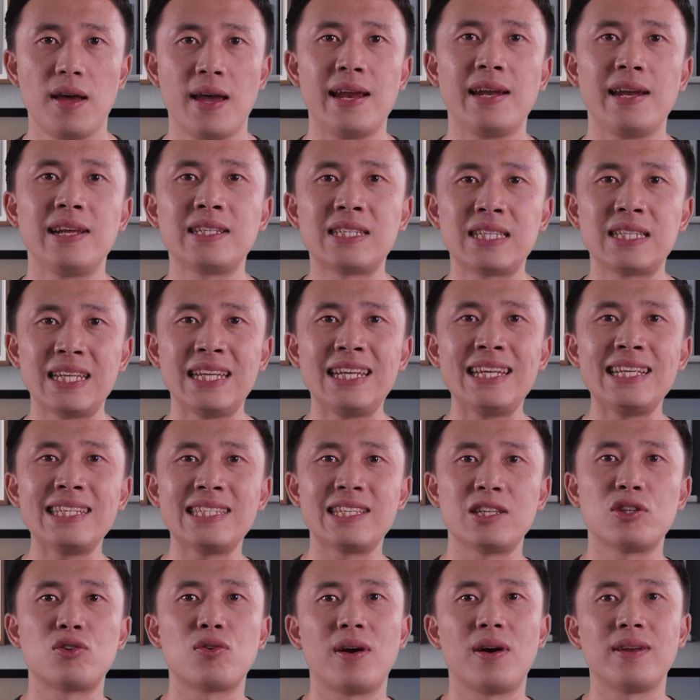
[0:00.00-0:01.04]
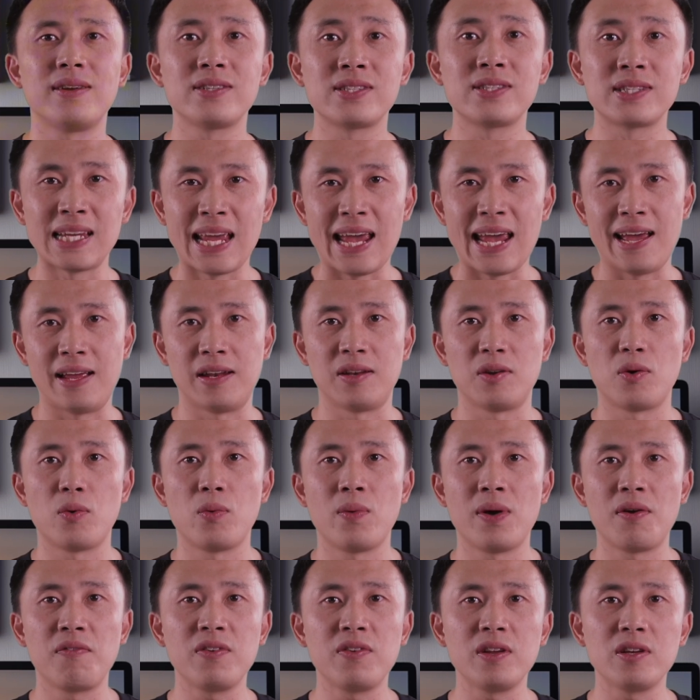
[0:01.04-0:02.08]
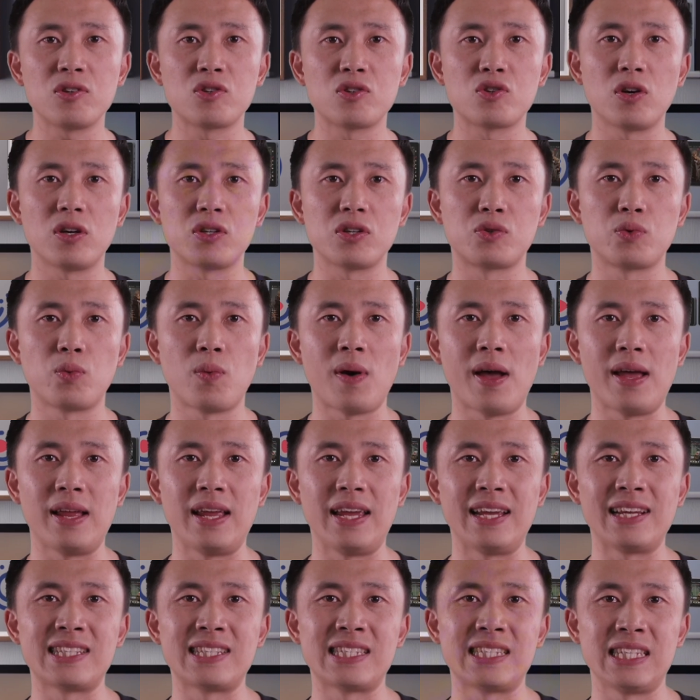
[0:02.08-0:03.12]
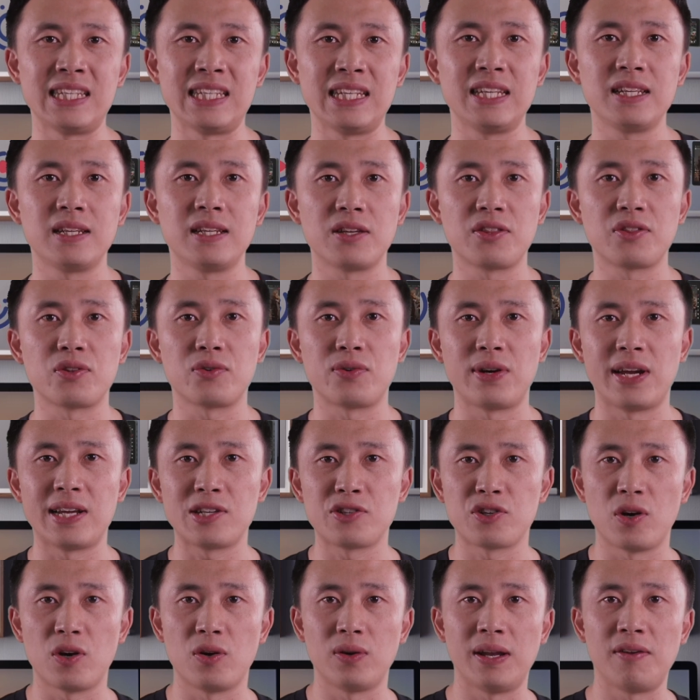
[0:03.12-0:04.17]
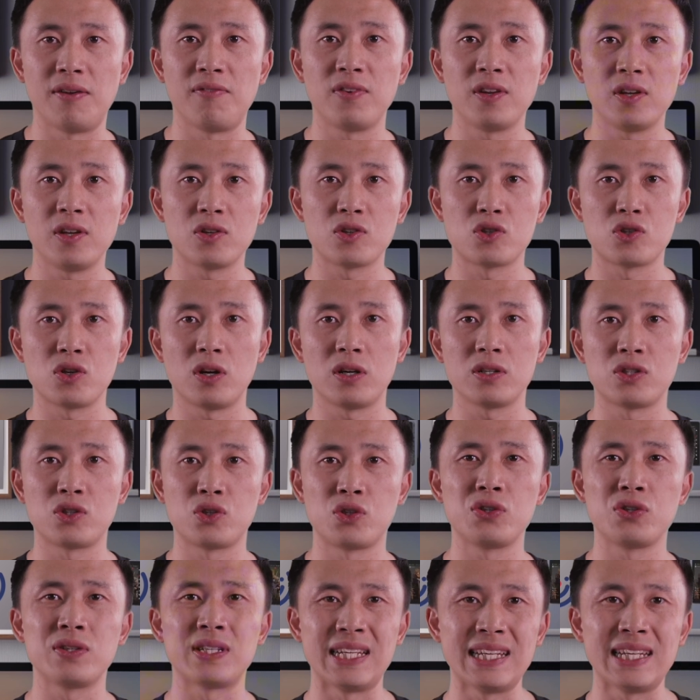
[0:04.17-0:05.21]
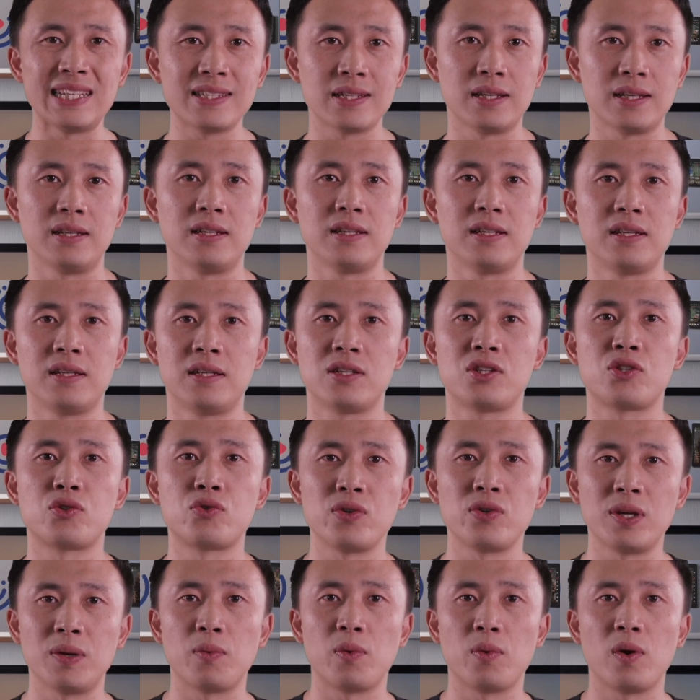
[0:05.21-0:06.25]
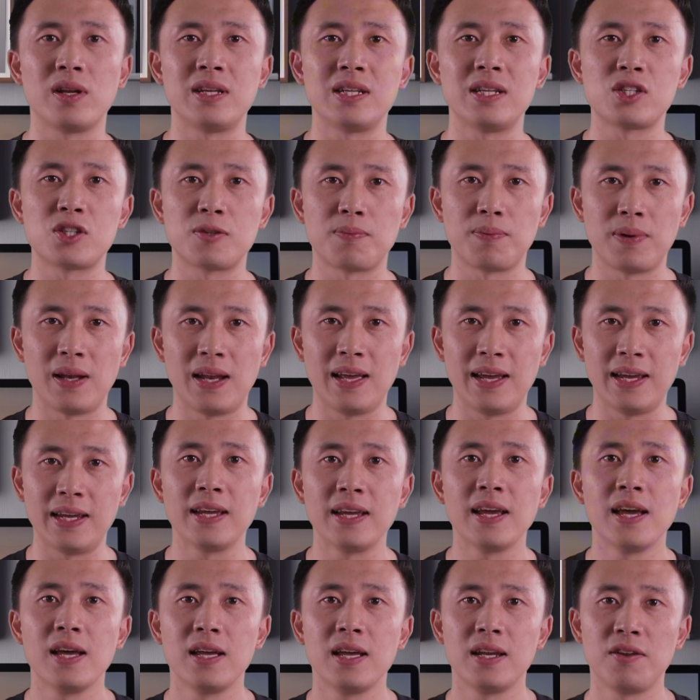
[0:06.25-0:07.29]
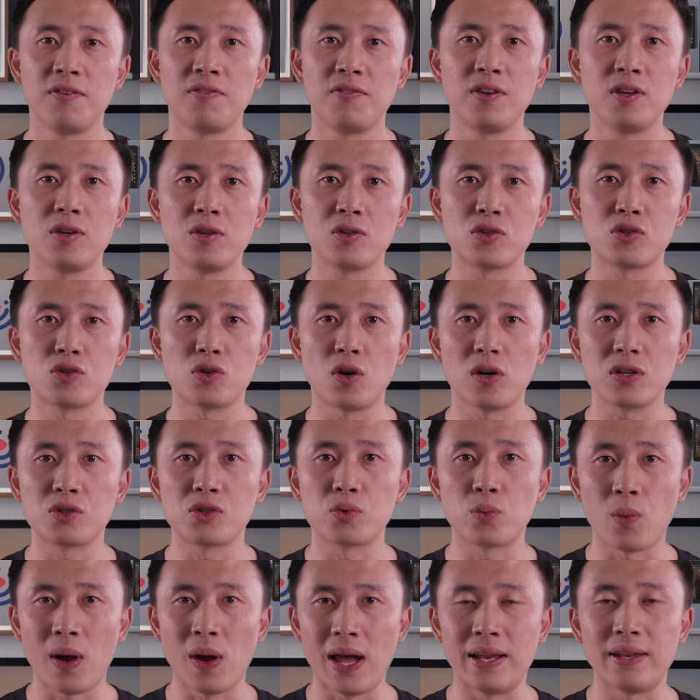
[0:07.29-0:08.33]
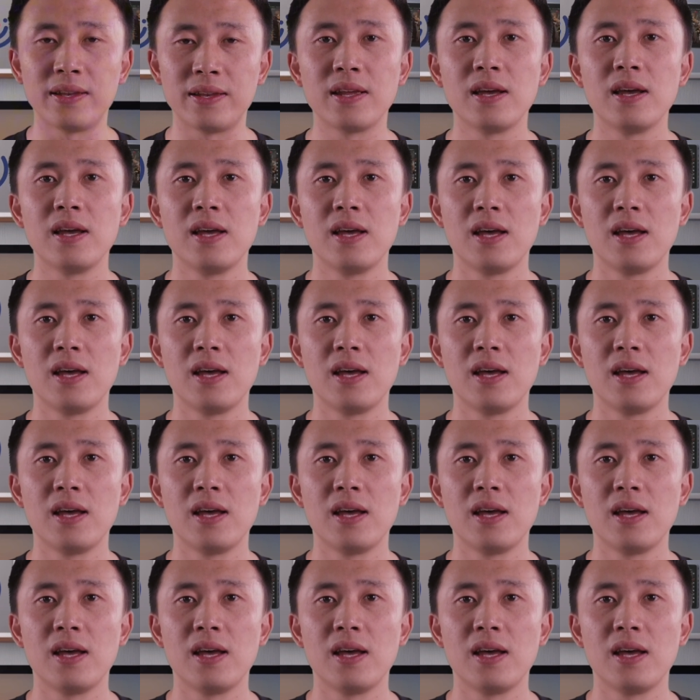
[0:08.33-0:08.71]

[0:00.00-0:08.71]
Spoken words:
And it's easy to understand. When video source 1 exceeds the threshold and video source 2 doesn't, the stream will display the video source 1.